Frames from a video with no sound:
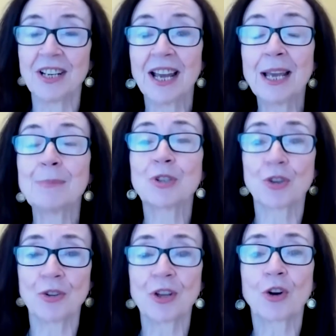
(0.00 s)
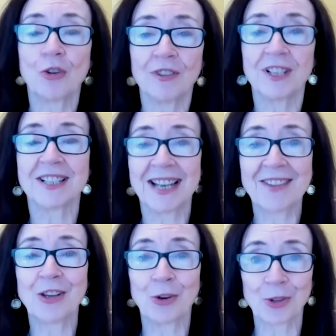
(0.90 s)
And I am sure that COVID is
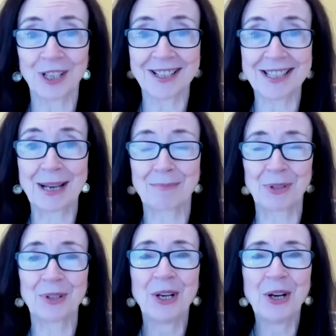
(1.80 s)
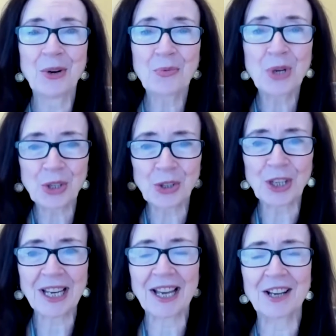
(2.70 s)
not the only example we could
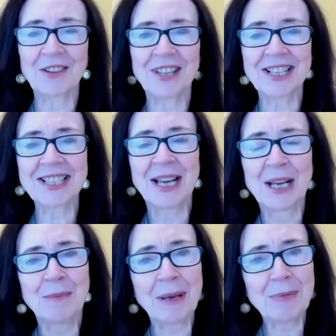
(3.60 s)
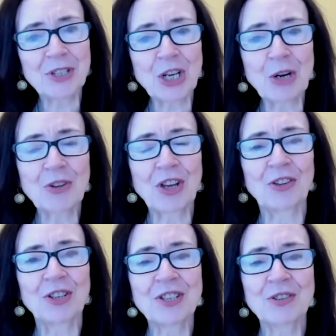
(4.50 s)
look at of this. Maybe share with our
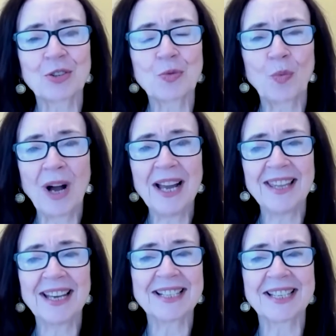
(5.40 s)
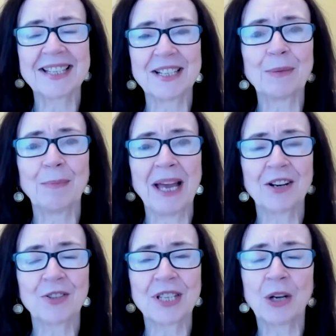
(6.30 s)
listeners why that still
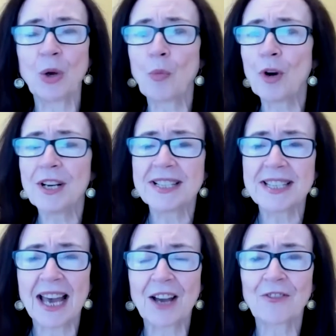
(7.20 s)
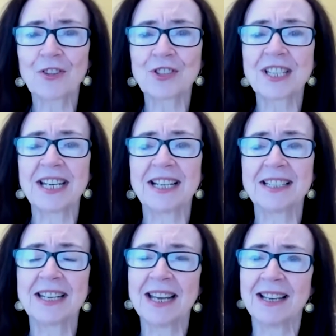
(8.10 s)
matters, and where does that effort
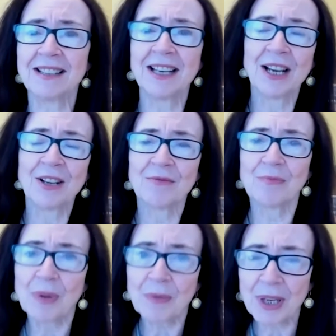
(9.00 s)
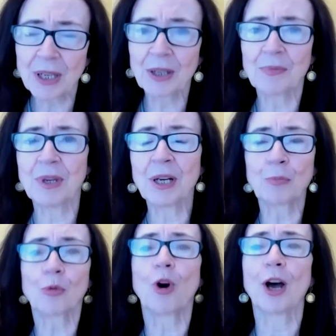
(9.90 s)
stand today in a
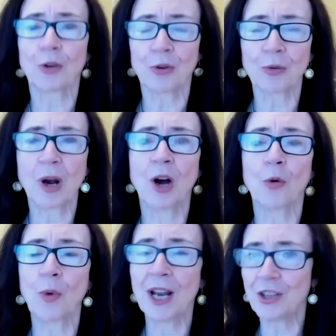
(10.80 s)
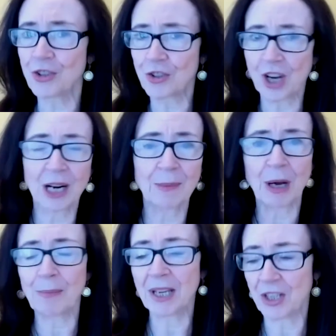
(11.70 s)
broader way as you talk
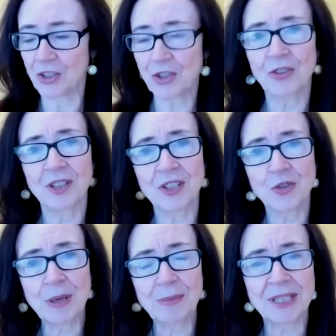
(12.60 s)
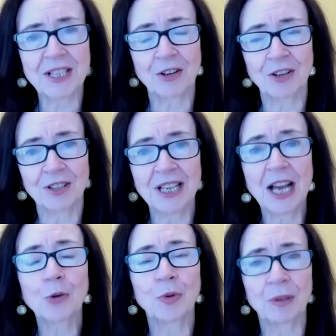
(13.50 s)
about making sure these treatments are
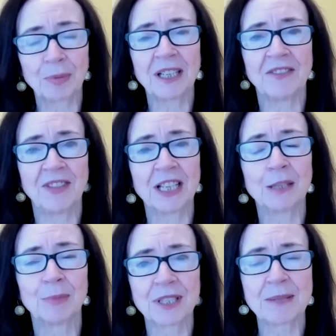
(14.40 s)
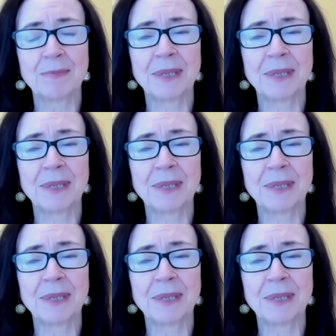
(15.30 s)
equitably available to